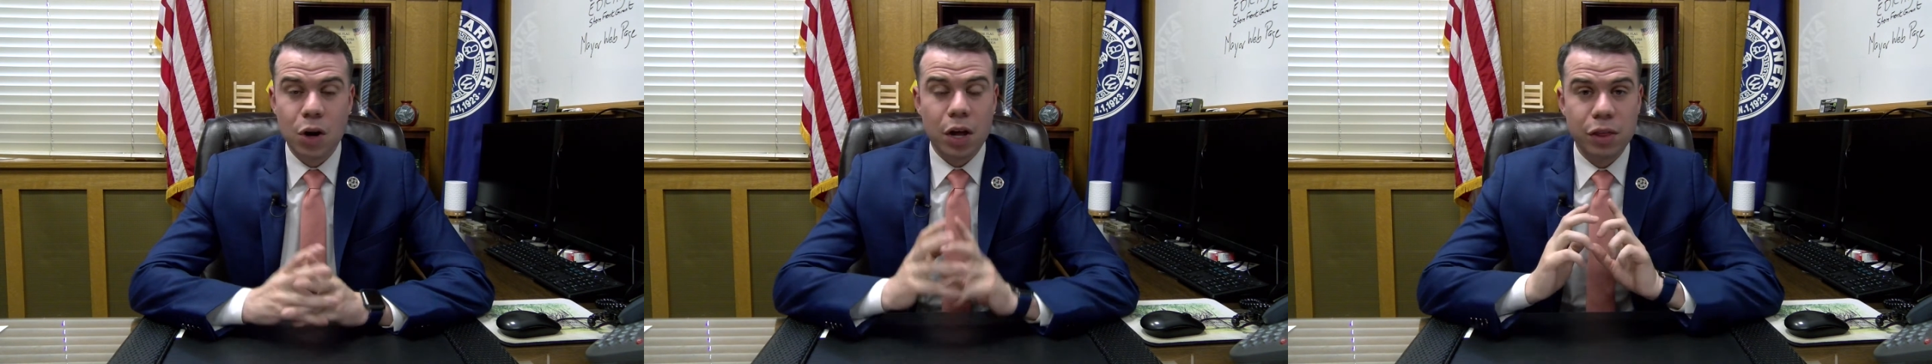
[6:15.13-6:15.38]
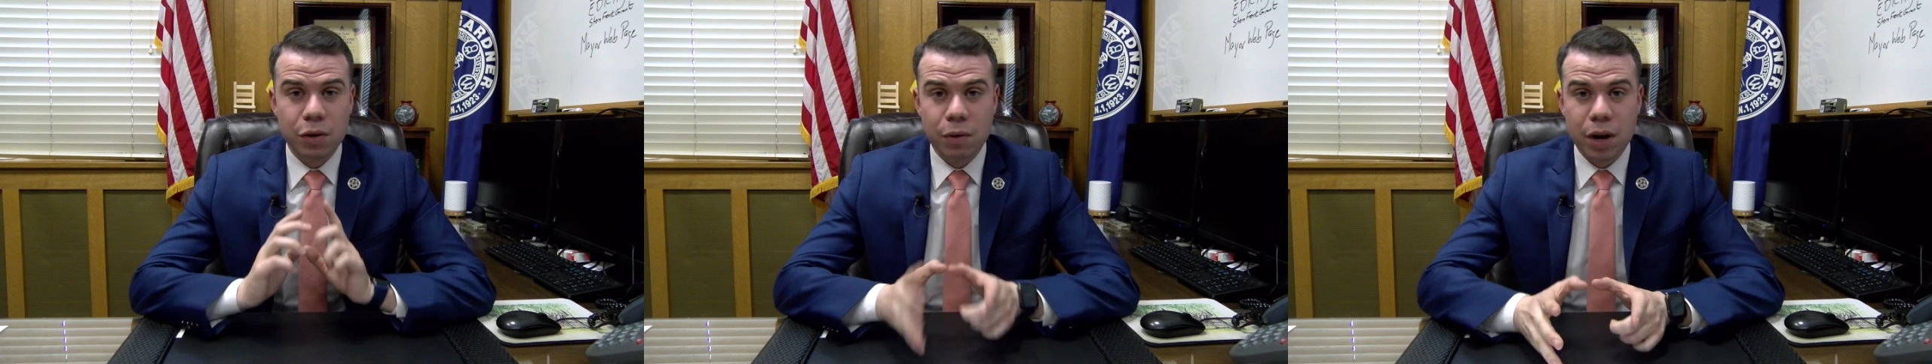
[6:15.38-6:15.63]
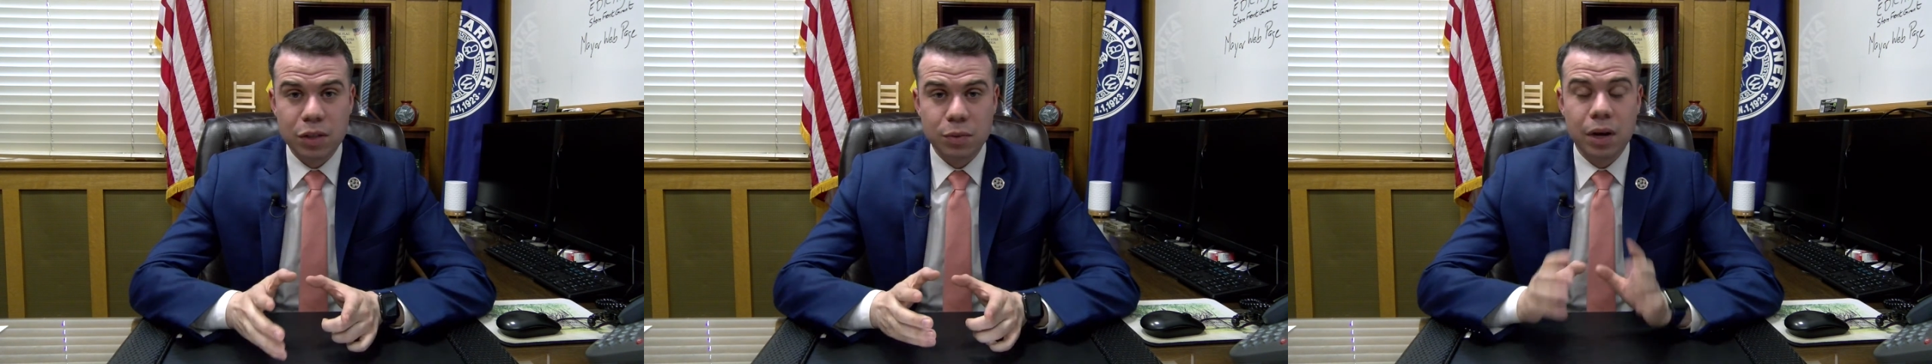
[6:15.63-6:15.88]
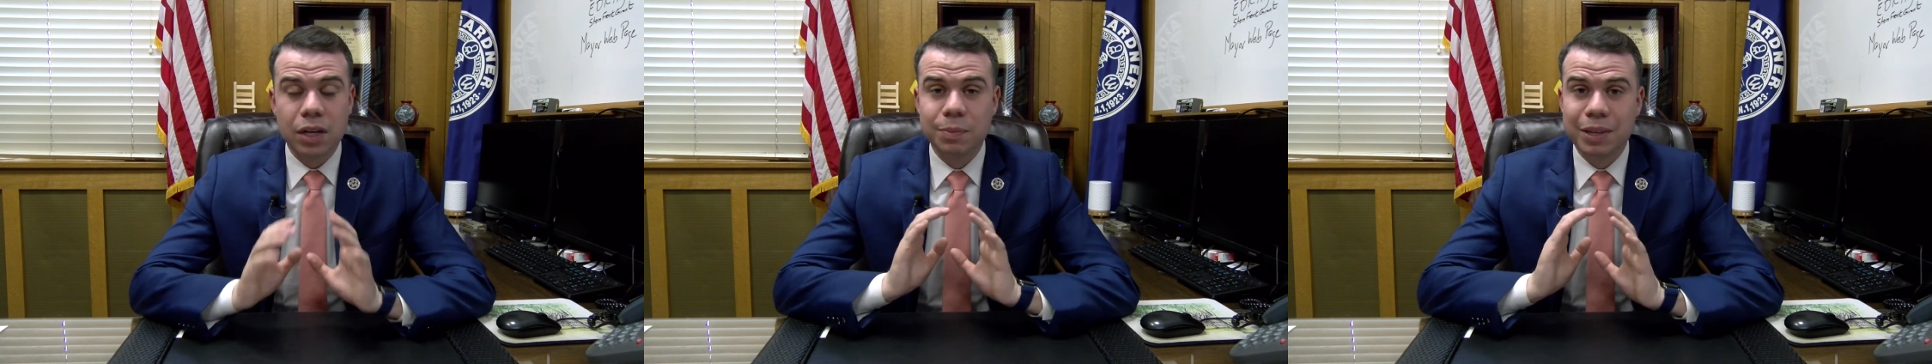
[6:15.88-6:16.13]
not the
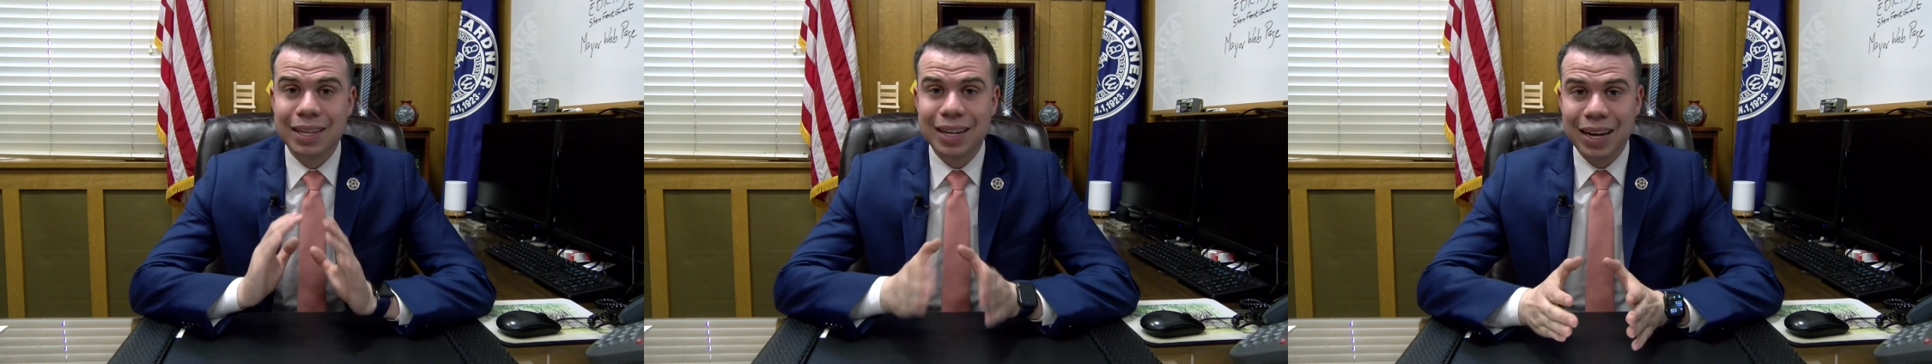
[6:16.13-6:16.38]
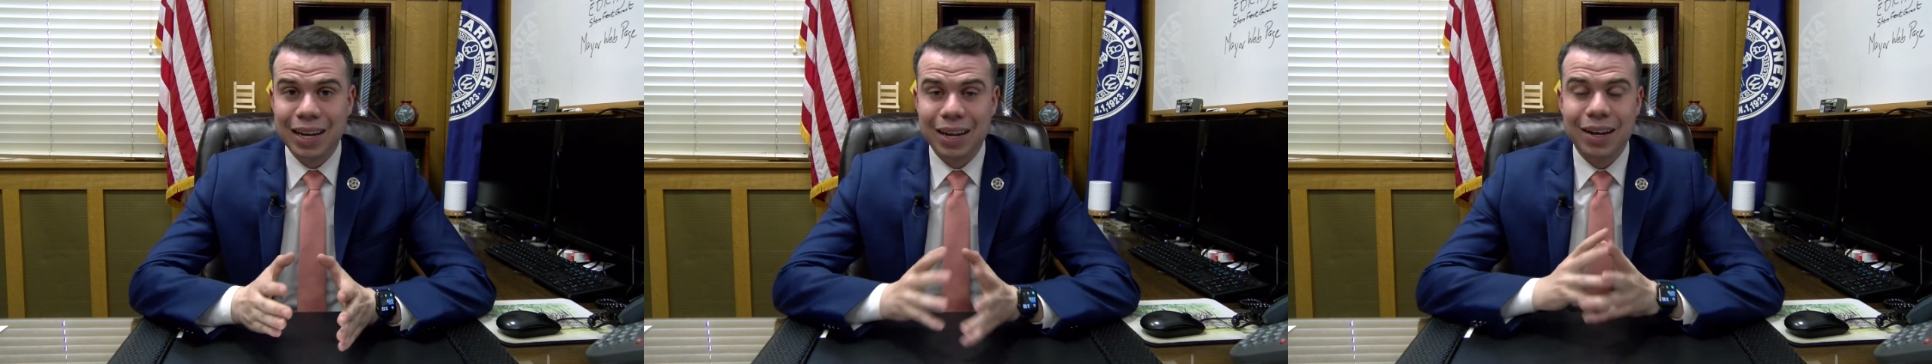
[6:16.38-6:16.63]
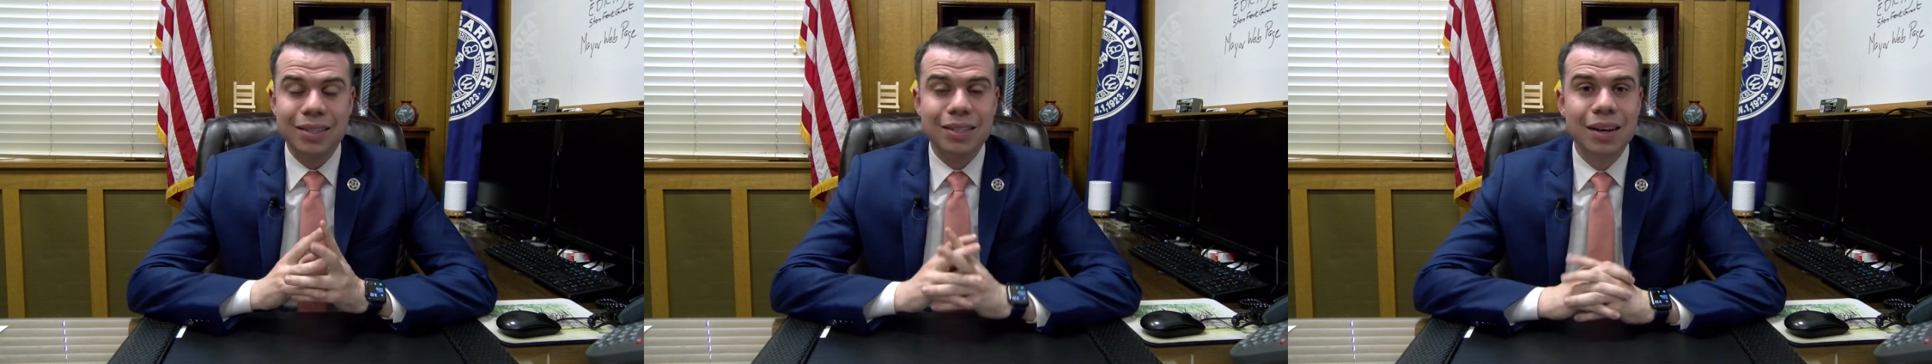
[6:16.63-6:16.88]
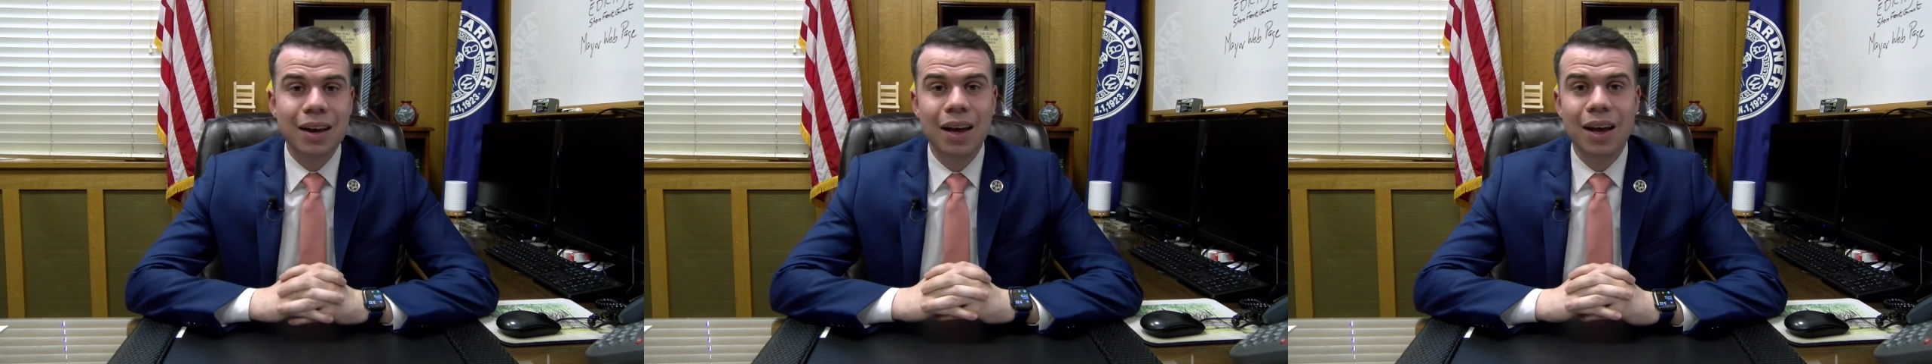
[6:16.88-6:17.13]
crosswalks, but the lane lines,
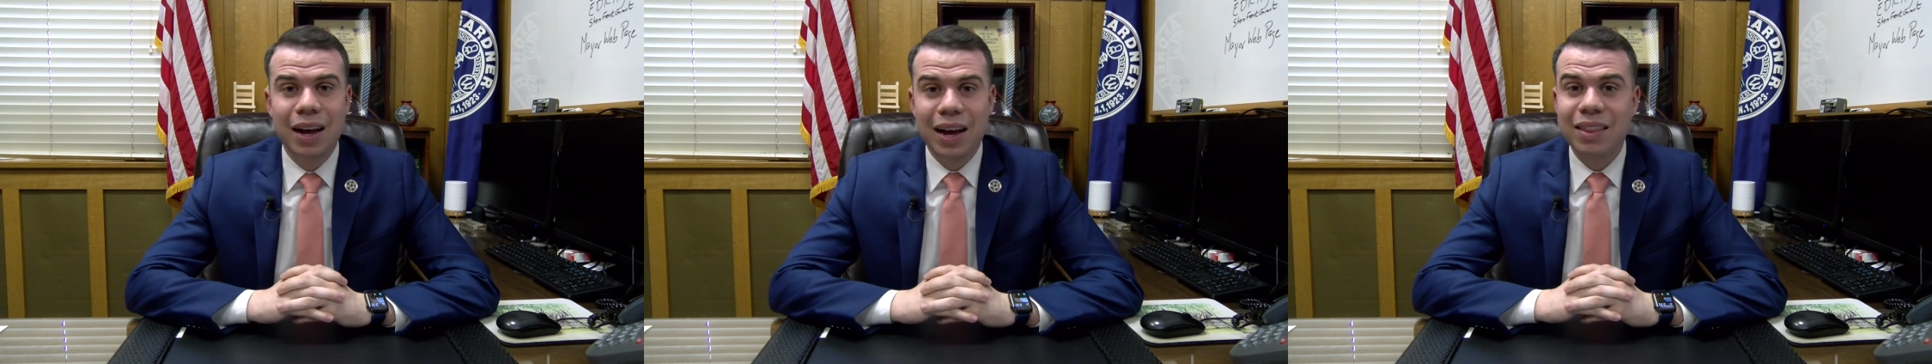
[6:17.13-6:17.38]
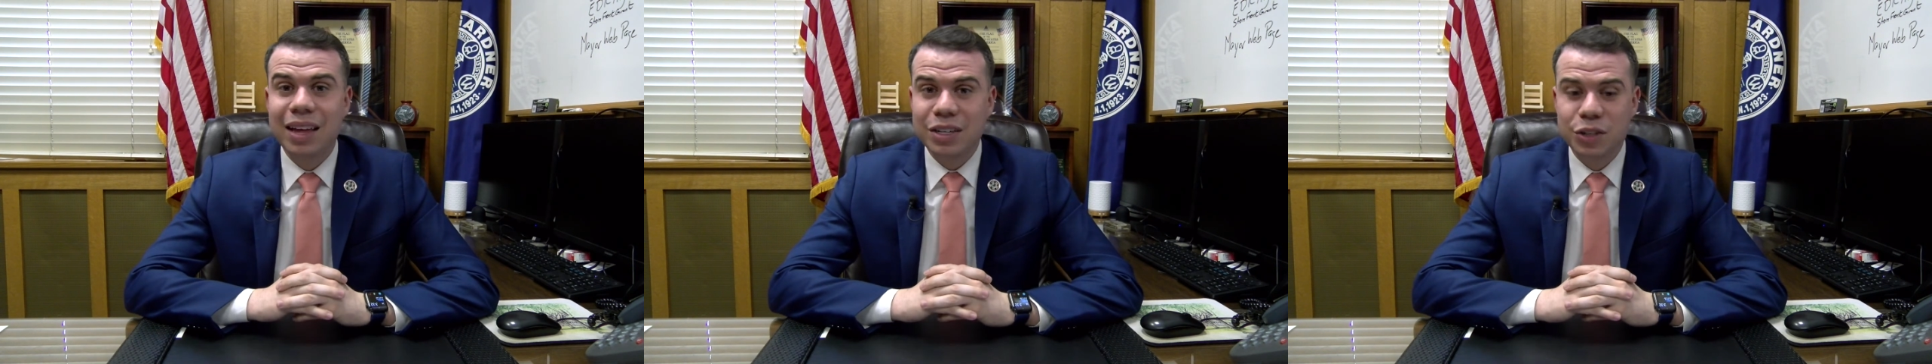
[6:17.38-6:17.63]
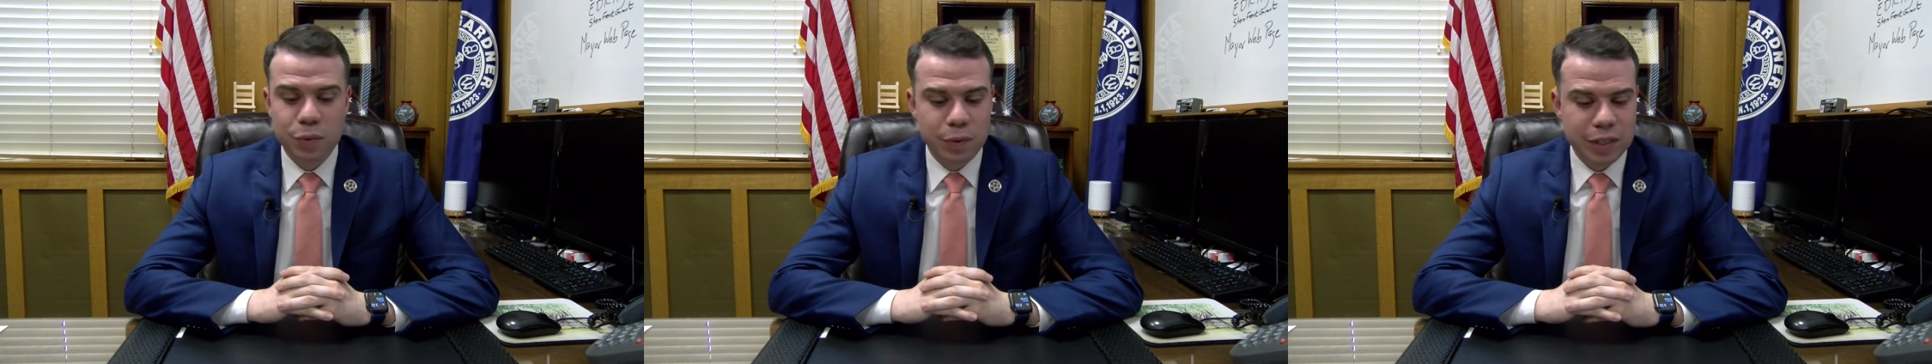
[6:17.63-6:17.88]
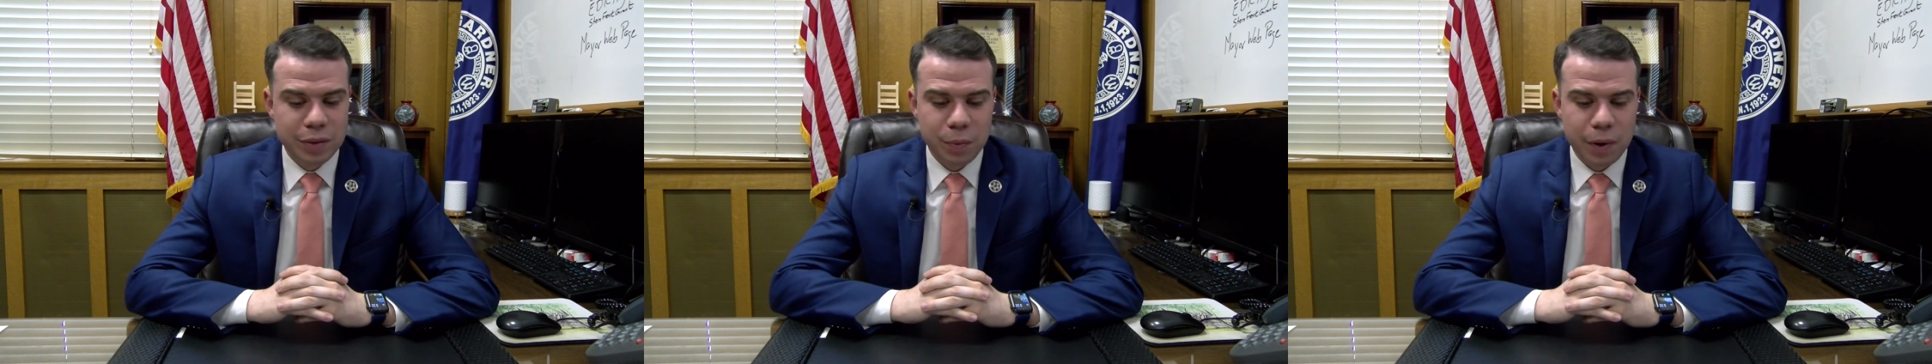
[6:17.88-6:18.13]
that's the
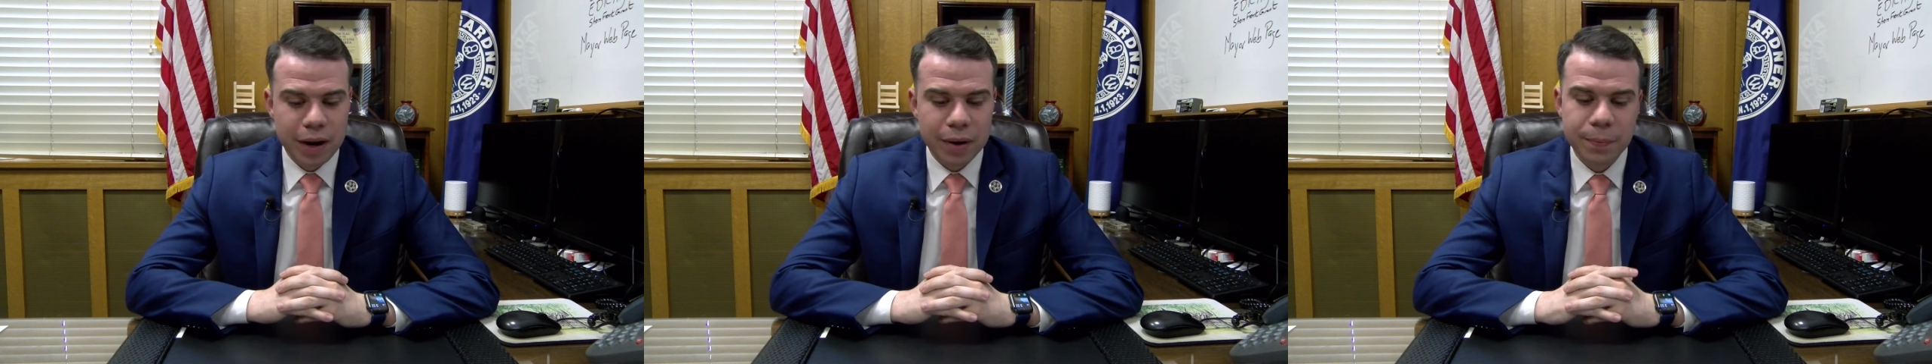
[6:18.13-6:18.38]
reason why.